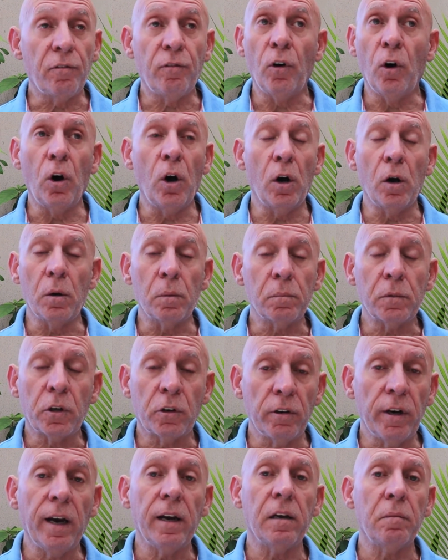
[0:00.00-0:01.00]
form
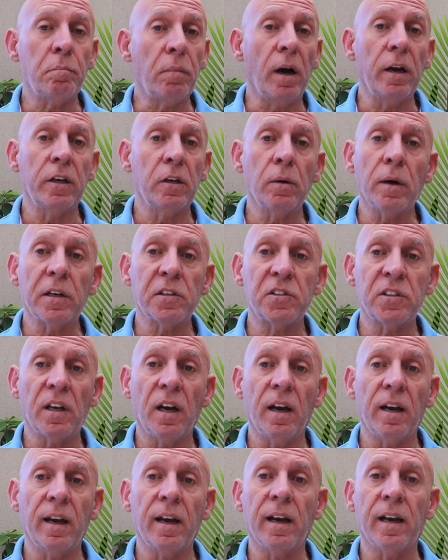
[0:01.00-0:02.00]
created by
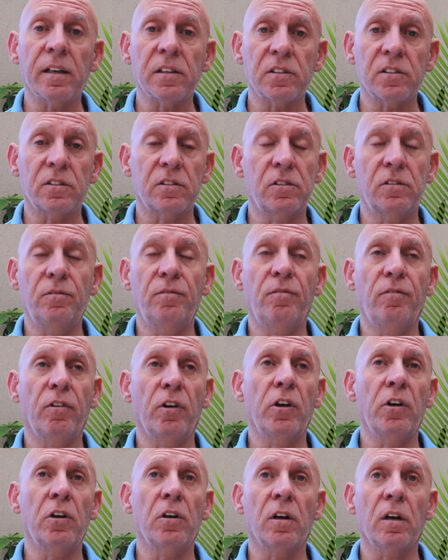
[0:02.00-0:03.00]
USCIS for
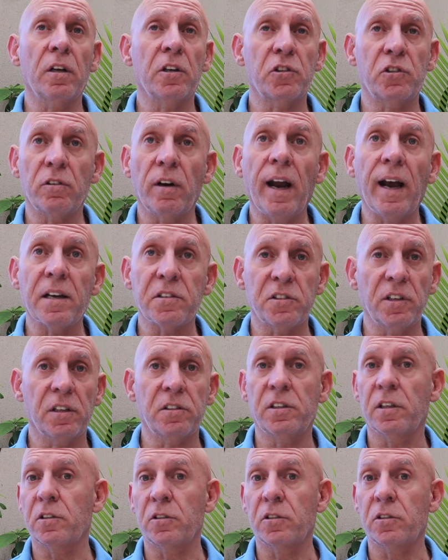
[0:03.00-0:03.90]
you to list your assets.